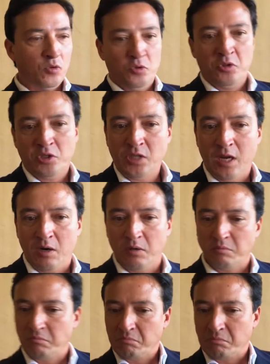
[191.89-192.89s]
to the
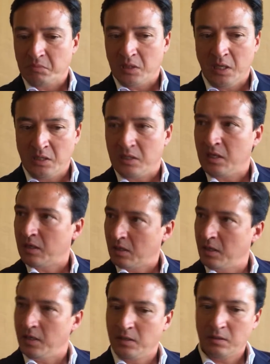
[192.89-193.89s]
seller. Easy,
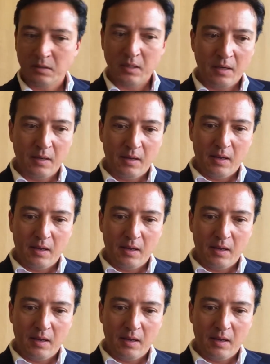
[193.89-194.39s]
clean.